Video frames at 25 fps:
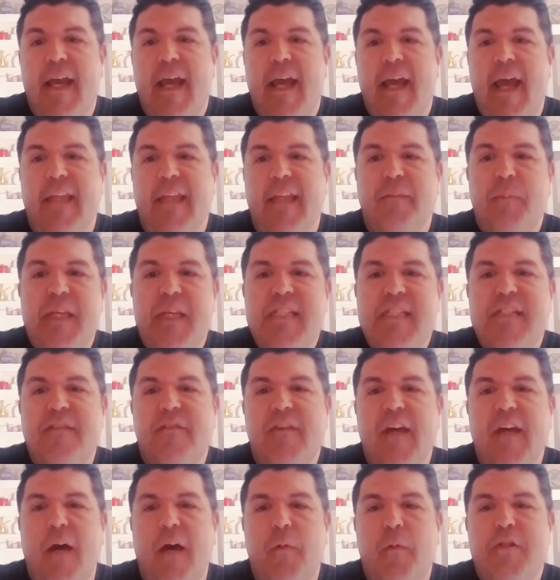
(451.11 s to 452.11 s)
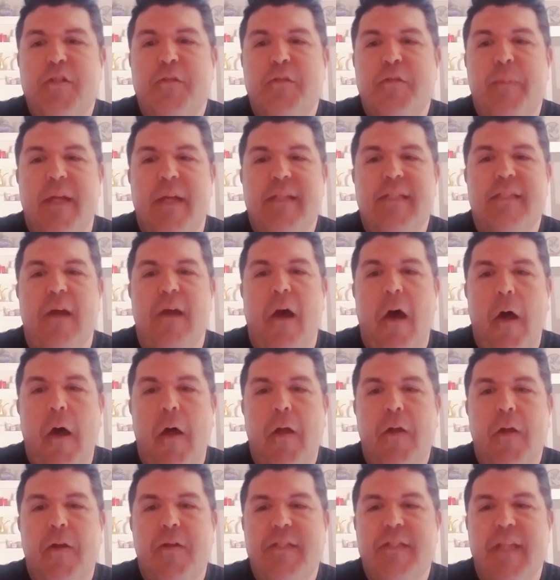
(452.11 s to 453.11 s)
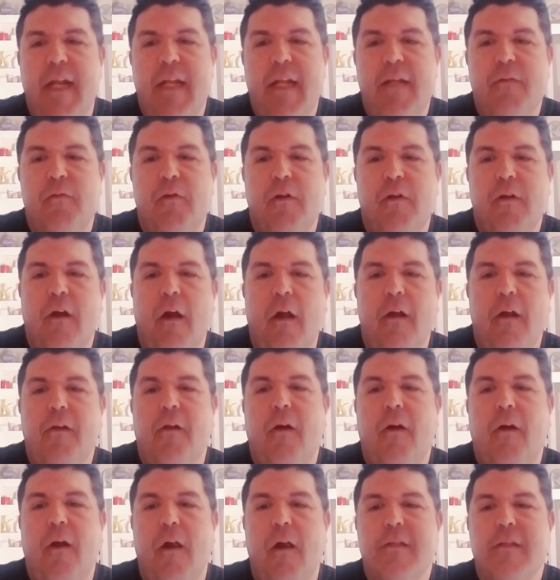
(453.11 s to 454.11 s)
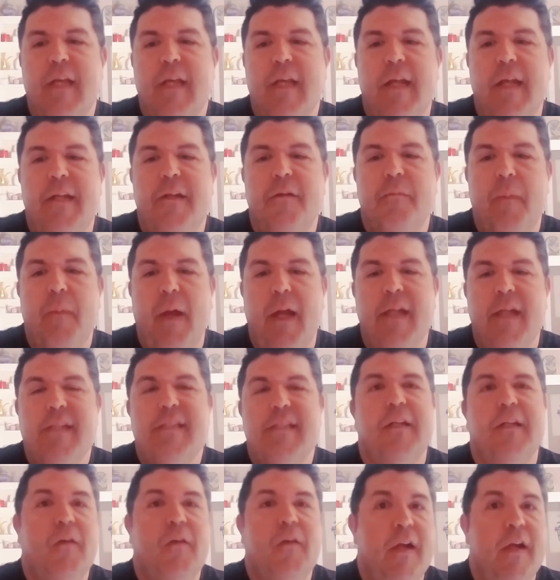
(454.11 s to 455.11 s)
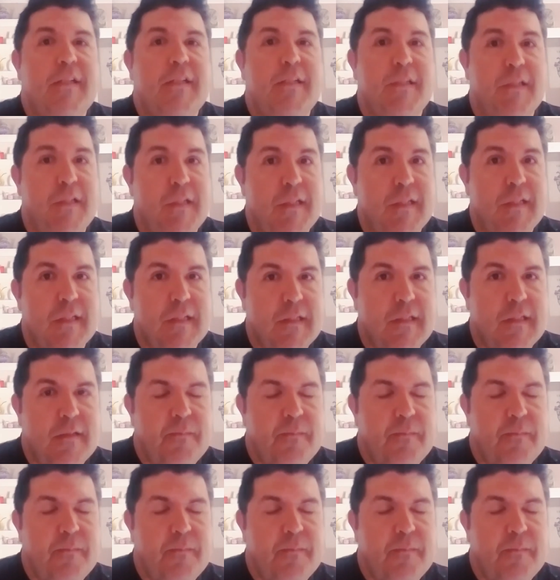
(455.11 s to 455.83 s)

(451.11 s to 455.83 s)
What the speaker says: And the peace of God, which surpasses all understanding, will guard your hearts and your minds in Christ Jesus.